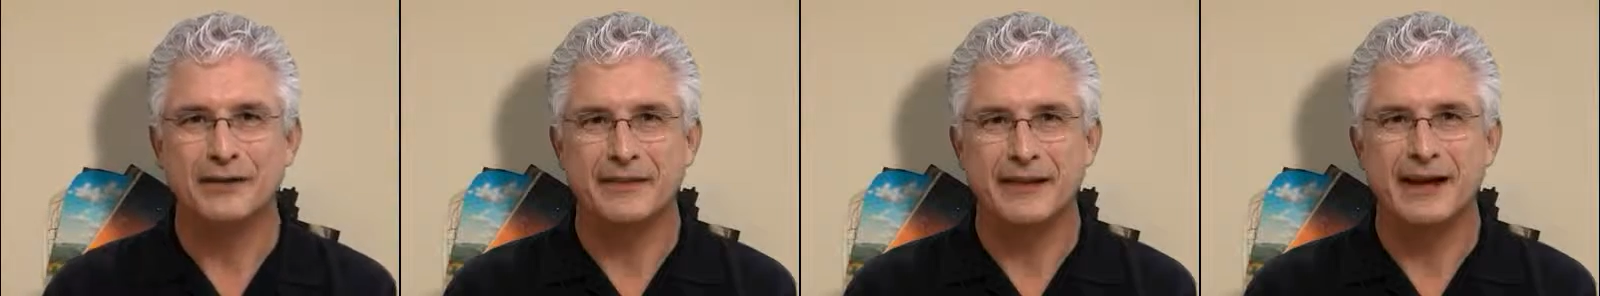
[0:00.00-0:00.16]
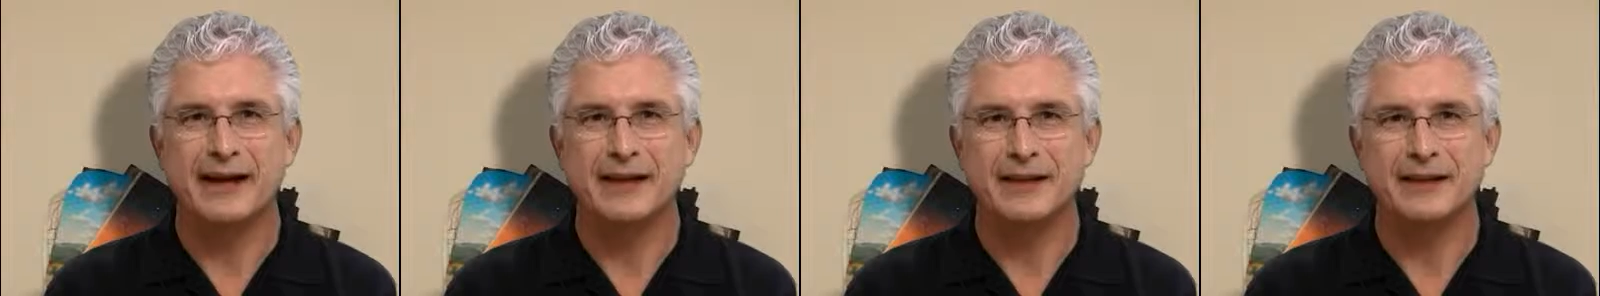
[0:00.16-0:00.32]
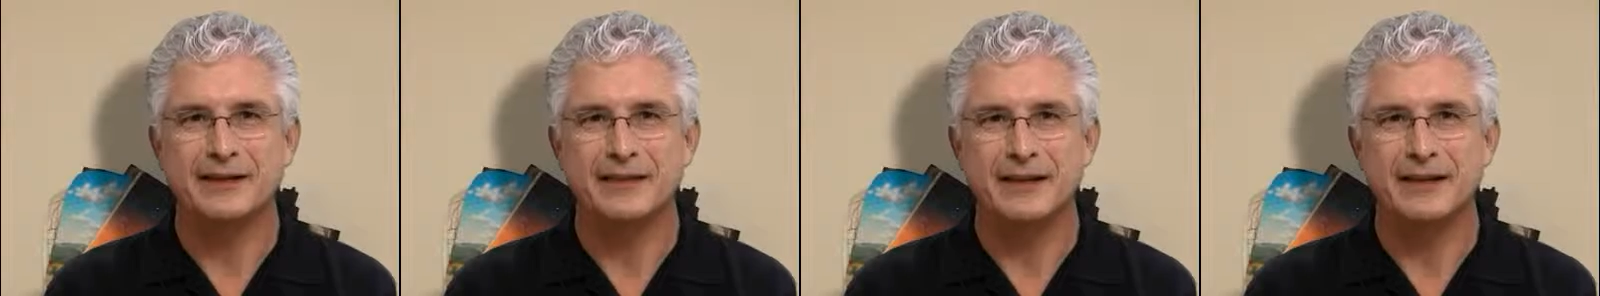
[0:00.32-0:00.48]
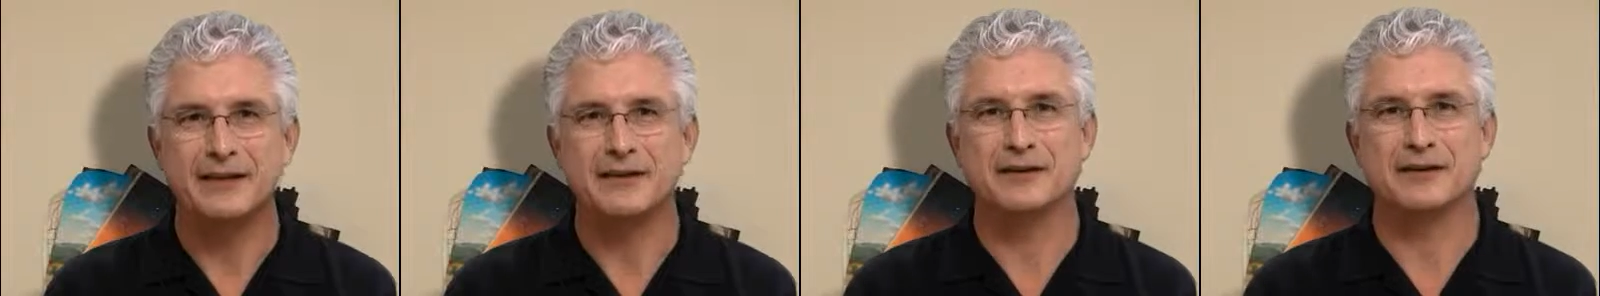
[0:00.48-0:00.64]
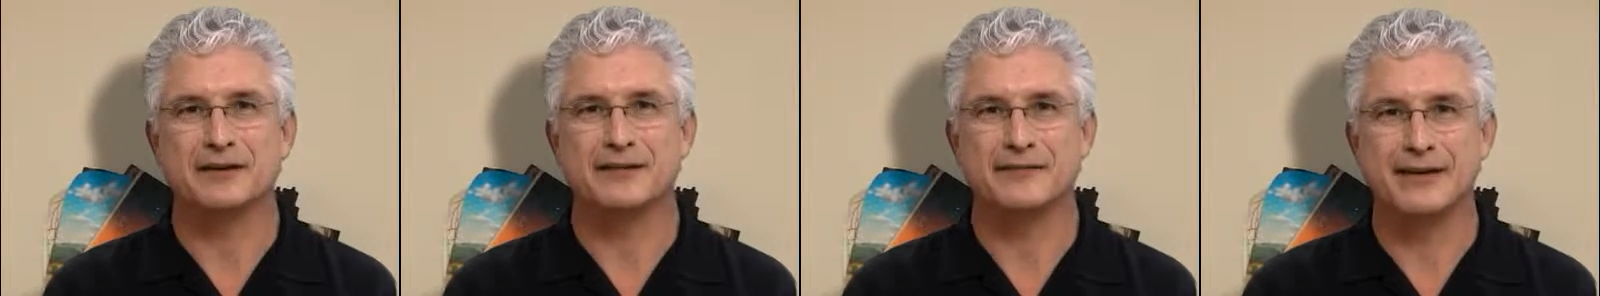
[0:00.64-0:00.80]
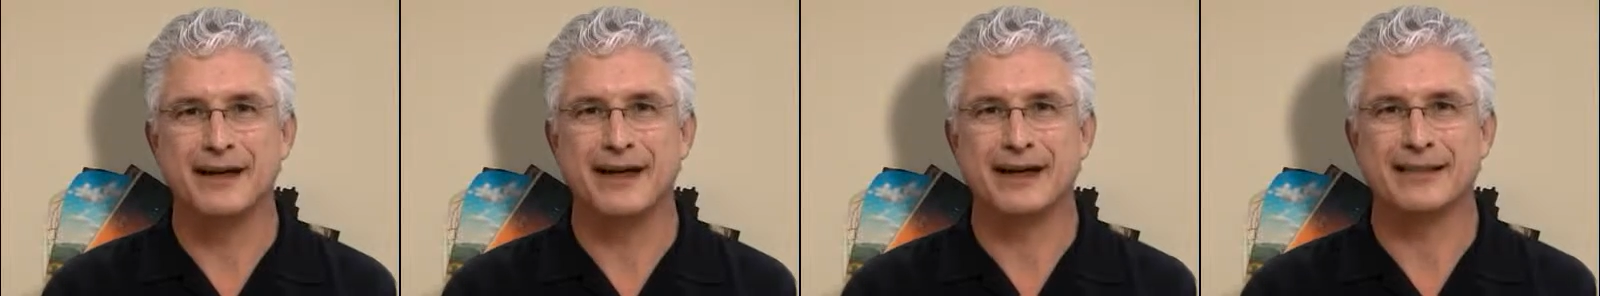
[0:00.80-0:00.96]
that in the
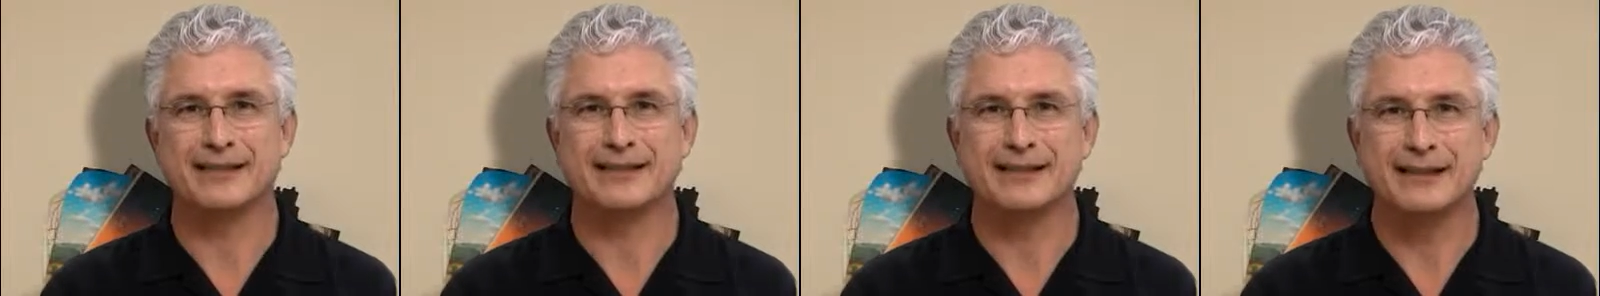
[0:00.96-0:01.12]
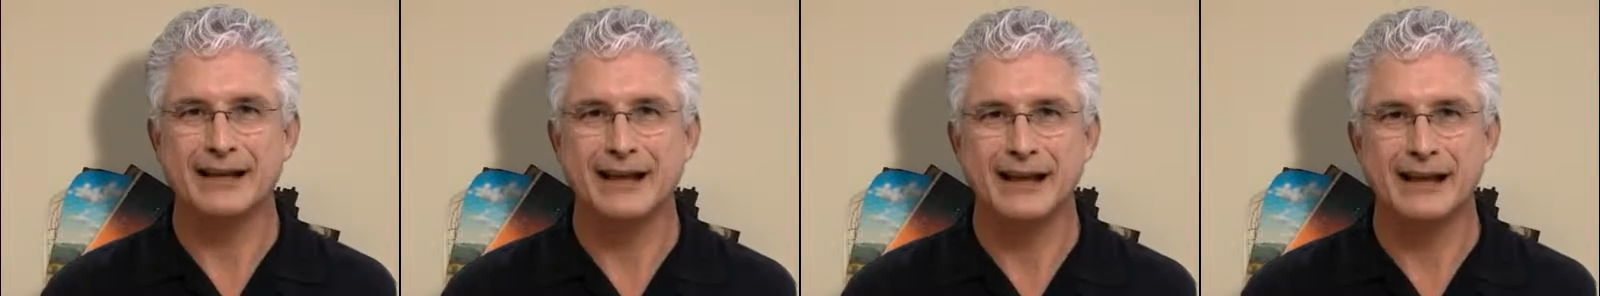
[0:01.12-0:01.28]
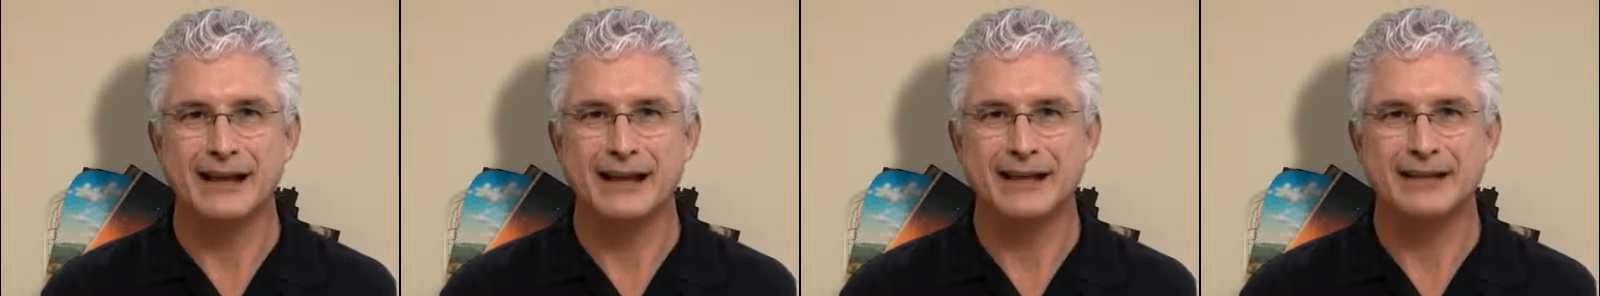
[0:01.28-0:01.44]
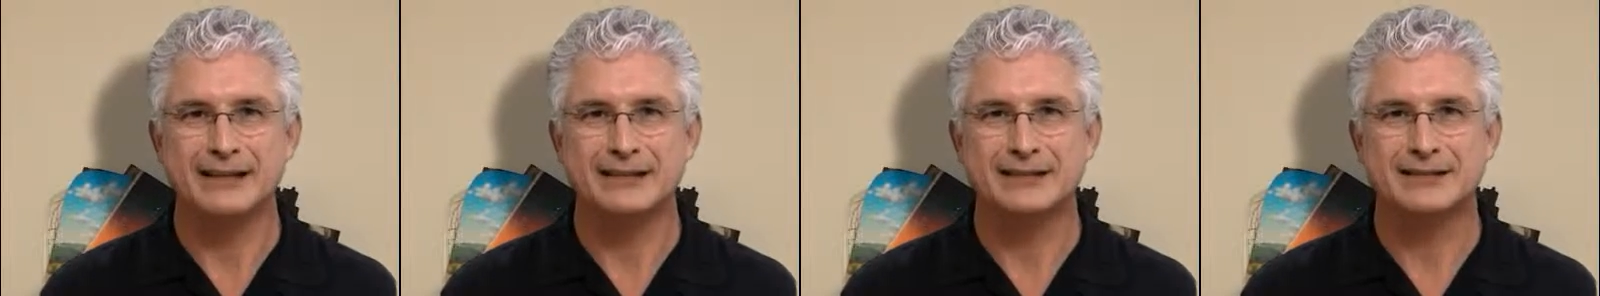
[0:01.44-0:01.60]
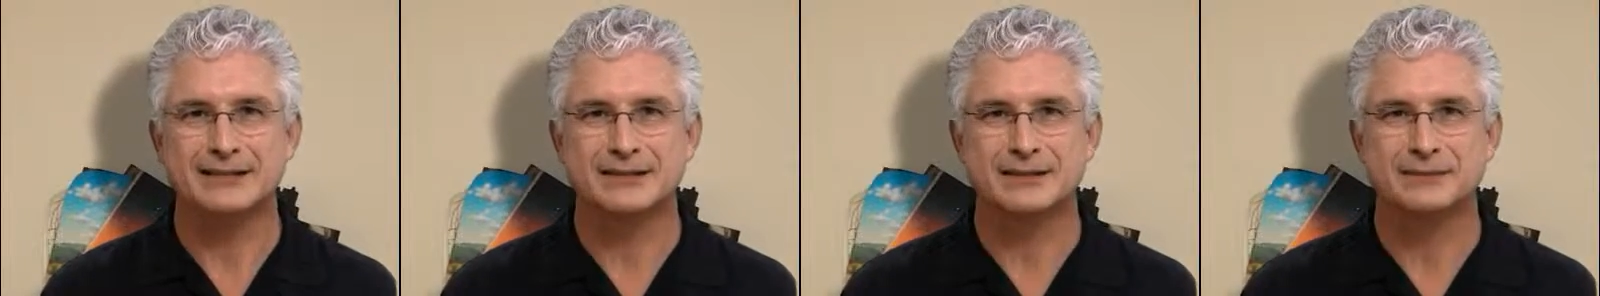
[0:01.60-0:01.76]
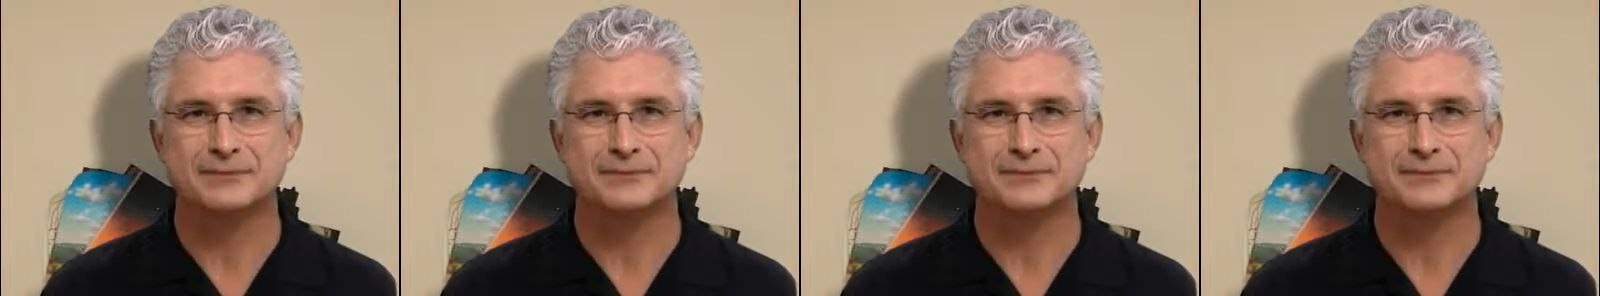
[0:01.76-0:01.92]
area of
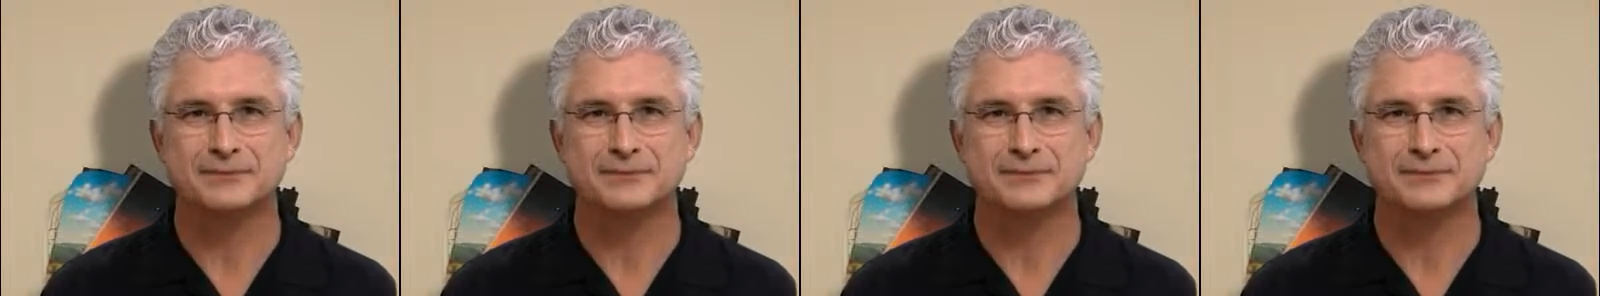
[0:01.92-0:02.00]
athletics.